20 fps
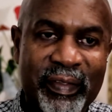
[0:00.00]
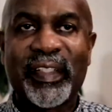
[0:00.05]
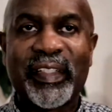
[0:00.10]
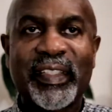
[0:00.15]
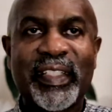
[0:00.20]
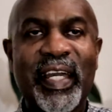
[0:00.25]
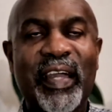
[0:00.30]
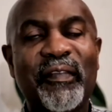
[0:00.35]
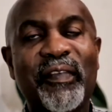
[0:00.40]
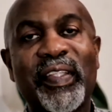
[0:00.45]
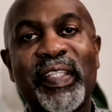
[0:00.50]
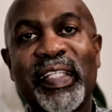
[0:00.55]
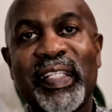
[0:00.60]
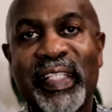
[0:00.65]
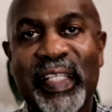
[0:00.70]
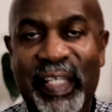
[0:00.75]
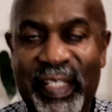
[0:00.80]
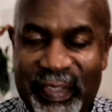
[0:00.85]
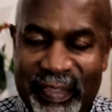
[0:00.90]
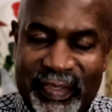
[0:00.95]

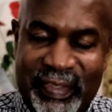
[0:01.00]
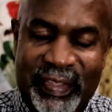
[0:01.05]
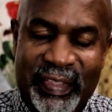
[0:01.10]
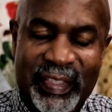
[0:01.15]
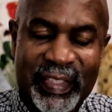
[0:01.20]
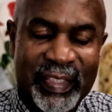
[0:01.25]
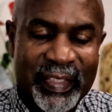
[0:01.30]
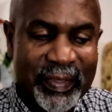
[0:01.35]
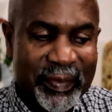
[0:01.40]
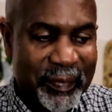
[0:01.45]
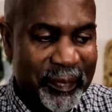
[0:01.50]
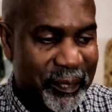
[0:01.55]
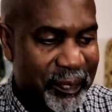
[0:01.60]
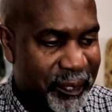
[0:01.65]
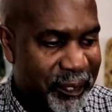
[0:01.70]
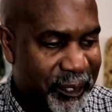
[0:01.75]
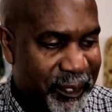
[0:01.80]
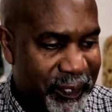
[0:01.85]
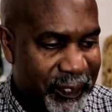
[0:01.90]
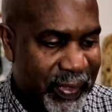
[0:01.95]
Nevertheless,
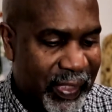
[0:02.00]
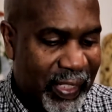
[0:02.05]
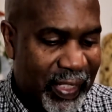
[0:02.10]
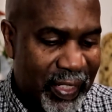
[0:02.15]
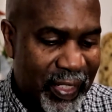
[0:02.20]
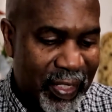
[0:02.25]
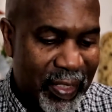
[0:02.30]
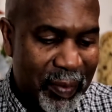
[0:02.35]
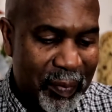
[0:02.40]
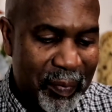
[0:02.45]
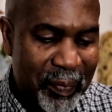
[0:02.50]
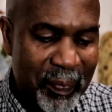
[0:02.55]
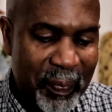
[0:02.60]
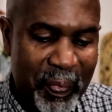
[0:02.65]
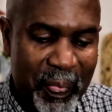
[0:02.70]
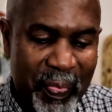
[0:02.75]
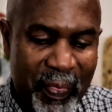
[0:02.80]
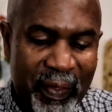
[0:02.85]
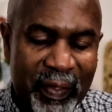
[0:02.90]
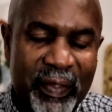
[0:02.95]
you know,
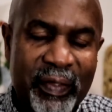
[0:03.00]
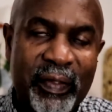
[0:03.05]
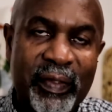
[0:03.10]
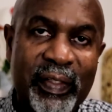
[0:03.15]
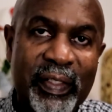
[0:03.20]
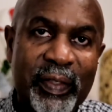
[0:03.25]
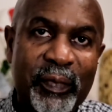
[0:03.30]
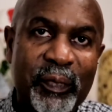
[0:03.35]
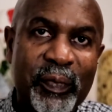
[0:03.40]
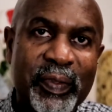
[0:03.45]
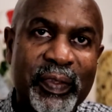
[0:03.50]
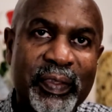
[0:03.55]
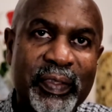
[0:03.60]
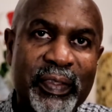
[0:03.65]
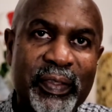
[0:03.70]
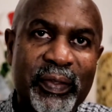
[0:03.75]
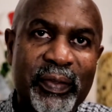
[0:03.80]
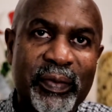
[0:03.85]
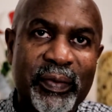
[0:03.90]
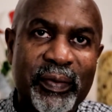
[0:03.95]
it was